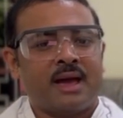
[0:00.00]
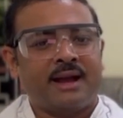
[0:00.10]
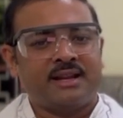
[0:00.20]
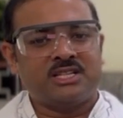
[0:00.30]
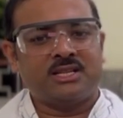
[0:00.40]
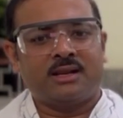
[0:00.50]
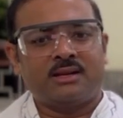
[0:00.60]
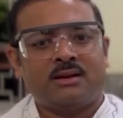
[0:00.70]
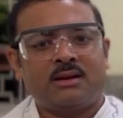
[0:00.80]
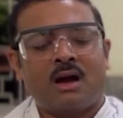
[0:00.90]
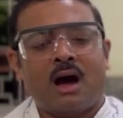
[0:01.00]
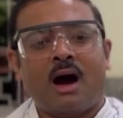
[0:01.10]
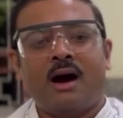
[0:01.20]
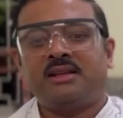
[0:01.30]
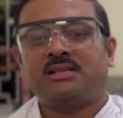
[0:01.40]
Additionally,
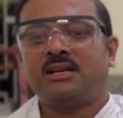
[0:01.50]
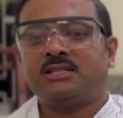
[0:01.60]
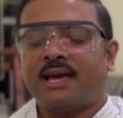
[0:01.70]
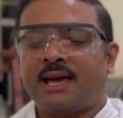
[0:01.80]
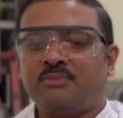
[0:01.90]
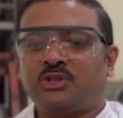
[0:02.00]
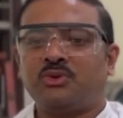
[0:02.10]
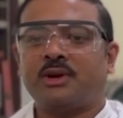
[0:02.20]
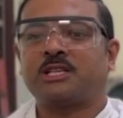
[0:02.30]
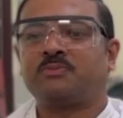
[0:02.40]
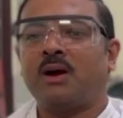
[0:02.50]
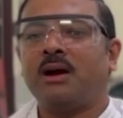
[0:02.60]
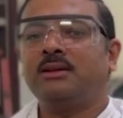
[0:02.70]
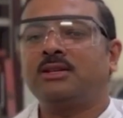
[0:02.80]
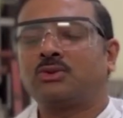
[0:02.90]
our research aims to
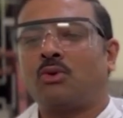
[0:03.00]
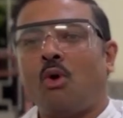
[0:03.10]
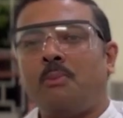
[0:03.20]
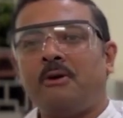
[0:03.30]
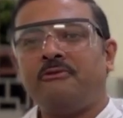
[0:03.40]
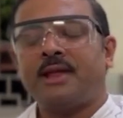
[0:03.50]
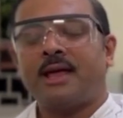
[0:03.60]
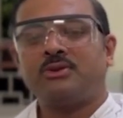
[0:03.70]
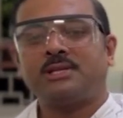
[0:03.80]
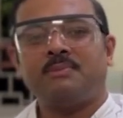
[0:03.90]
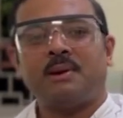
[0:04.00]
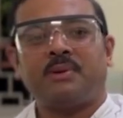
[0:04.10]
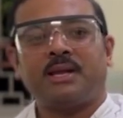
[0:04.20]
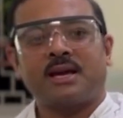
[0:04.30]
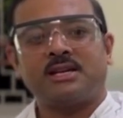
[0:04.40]
expand the scope of nanozyme
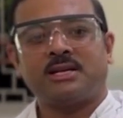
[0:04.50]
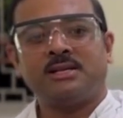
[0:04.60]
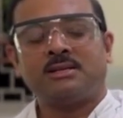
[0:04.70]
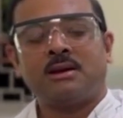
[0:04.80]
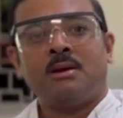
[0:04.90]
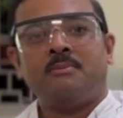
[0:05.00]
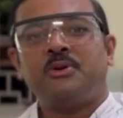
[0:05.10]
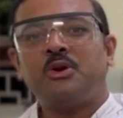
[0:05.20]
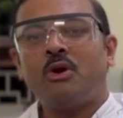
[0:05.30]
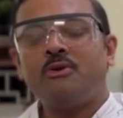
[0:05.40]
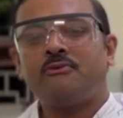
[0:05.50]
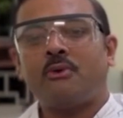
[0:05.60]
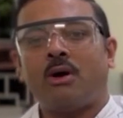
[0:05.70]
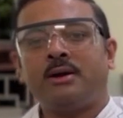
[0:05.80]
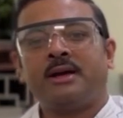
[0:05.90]
applications beyond
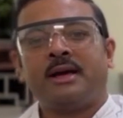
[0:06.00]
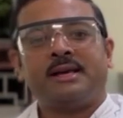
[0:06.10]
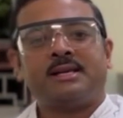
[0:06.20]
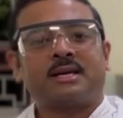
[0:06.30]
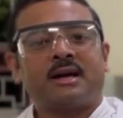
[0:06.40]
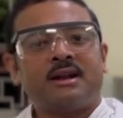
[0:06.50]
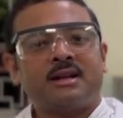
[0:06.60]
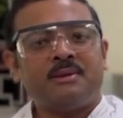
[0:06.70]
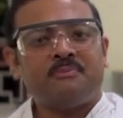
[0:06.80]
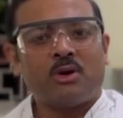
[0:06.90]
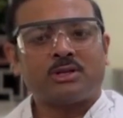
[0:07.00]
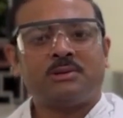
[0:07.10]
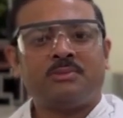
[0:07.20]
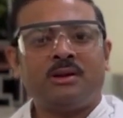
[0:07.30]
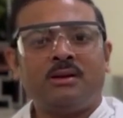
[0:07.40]
what is currently
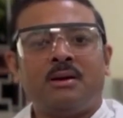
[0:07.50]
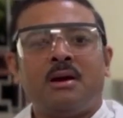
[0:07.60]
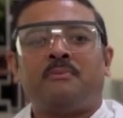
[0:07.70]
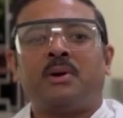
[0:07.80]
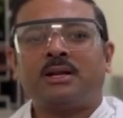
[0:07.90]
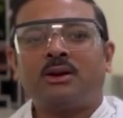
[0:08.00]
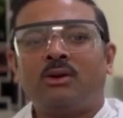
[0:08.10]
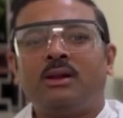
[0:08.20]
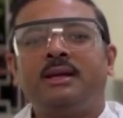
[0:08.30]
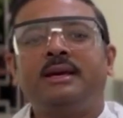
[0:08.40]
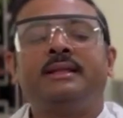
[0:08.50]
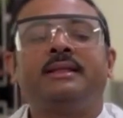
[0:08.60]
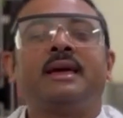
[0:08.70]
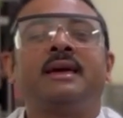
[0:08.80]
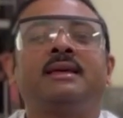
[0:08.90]
possible, particularly in the
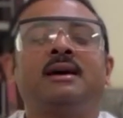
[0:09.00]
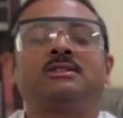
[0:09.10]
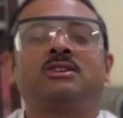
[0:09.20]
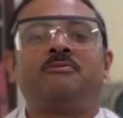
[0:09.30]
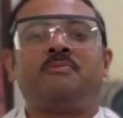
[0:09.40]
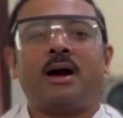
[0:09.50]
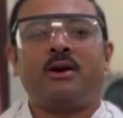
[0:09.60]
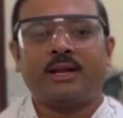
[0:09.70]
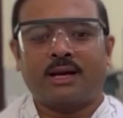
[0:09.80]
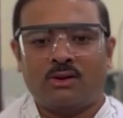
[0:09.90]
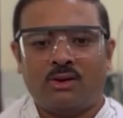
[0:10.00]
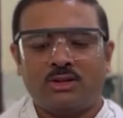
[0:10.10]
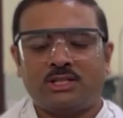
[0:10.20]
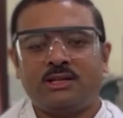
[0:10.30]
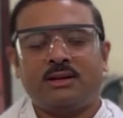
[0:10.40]
areas of
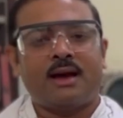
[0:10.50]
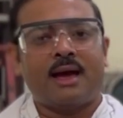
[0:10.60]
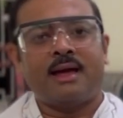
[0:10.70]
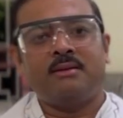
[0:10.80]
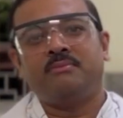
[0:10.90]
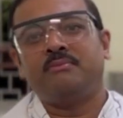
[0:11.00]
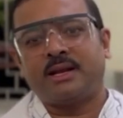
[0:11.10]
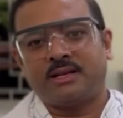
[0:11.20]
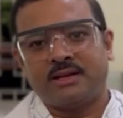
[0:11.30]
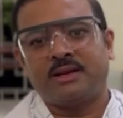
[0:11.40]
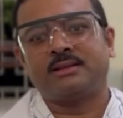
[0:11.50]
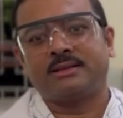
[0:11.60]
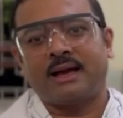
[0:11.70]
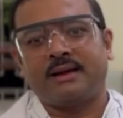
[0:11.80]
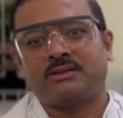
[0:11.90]
biotechnology and material
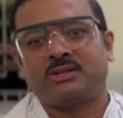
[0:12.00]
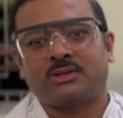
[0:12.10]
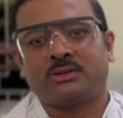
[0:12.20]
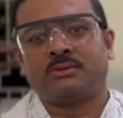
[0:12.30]
science.